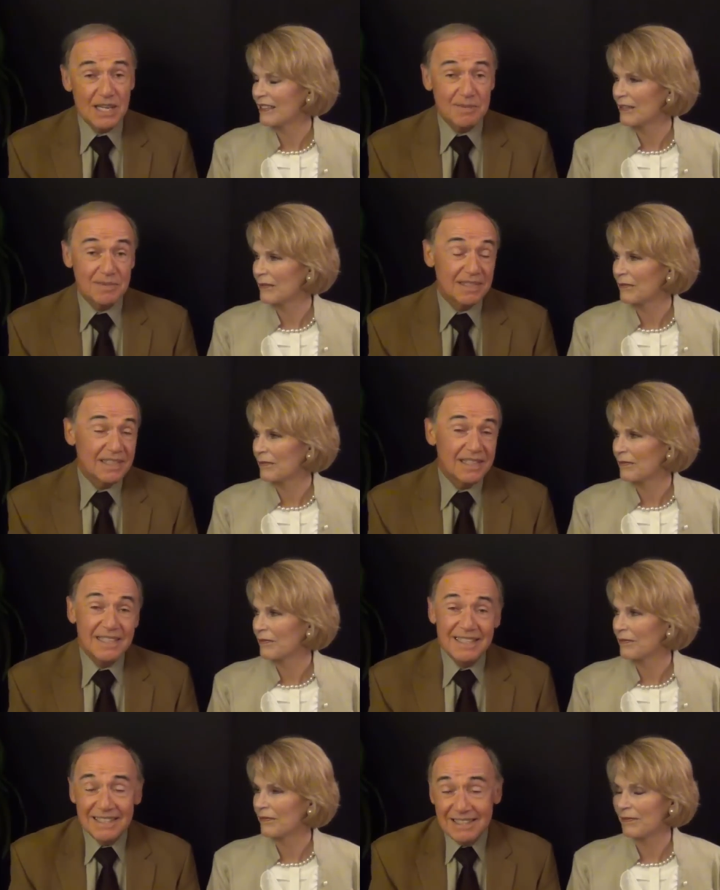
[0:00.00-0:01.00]
Speaker 1: on them
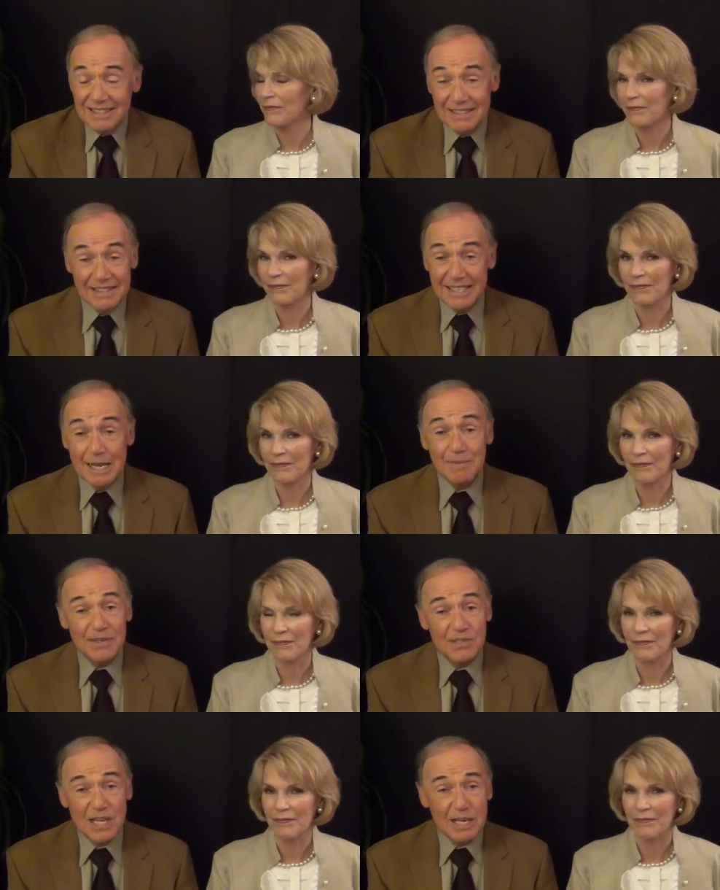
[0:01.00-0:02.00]
and
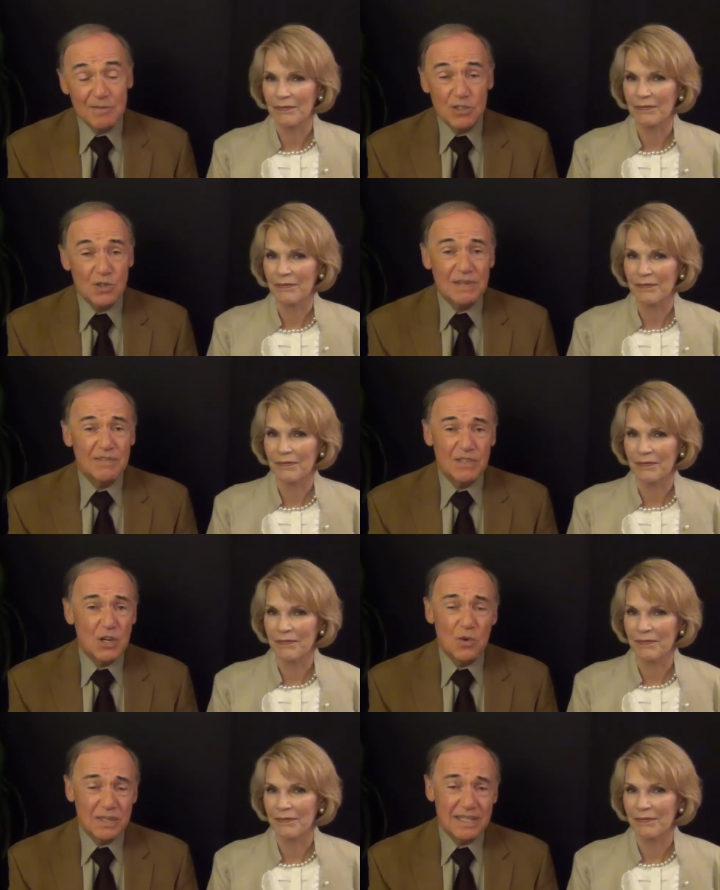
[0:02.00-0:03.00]
chemicals on them that you don't
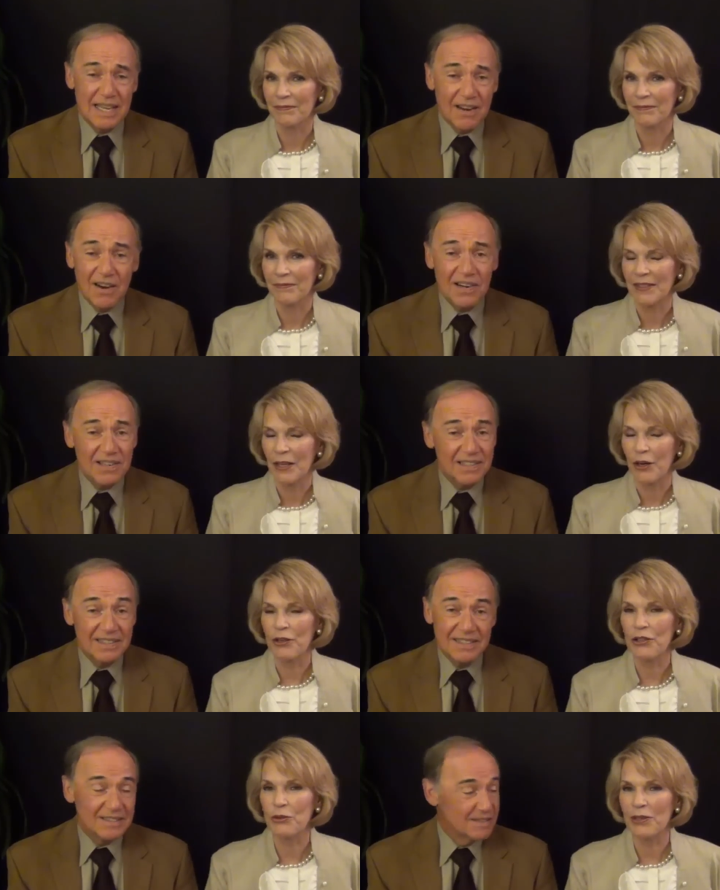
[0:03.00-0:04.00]
even know
Speaker 2: what they are.
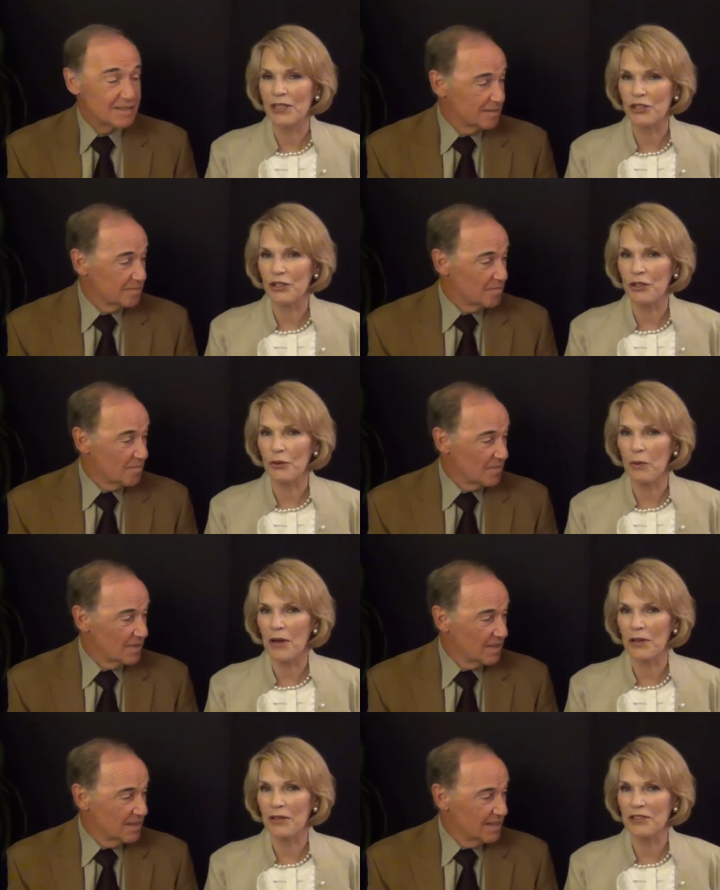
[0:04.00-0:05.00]
Or you drink sugar
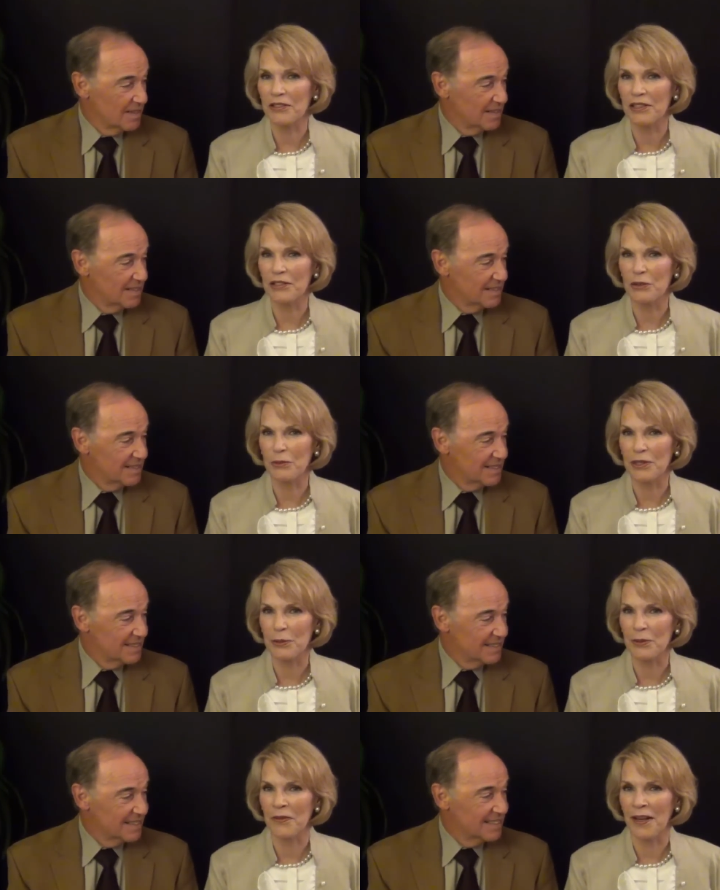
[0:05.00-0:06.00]
water and it says
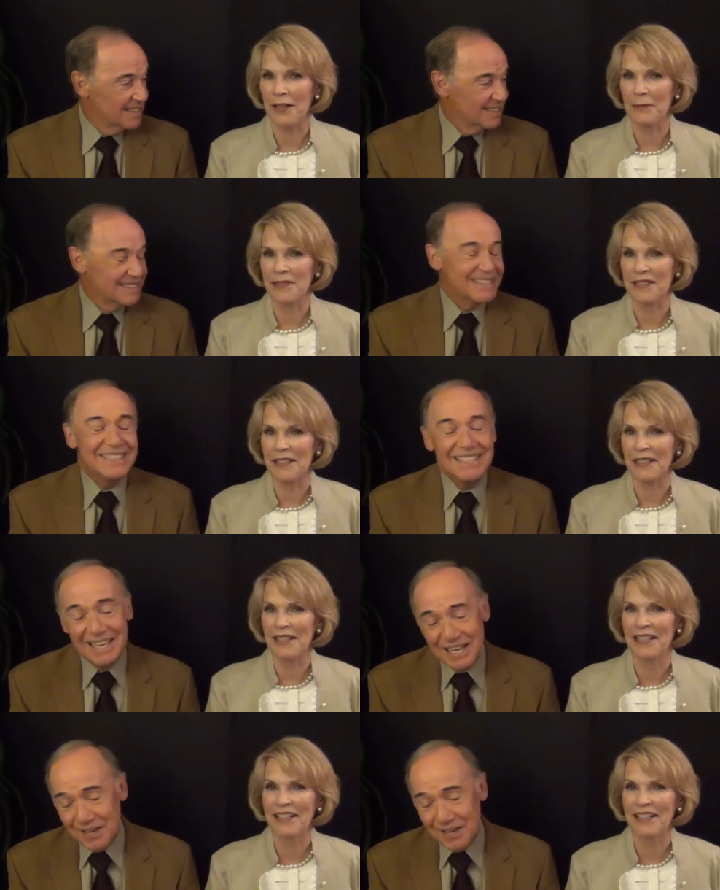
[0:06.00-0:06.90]
enriched with vitamin C.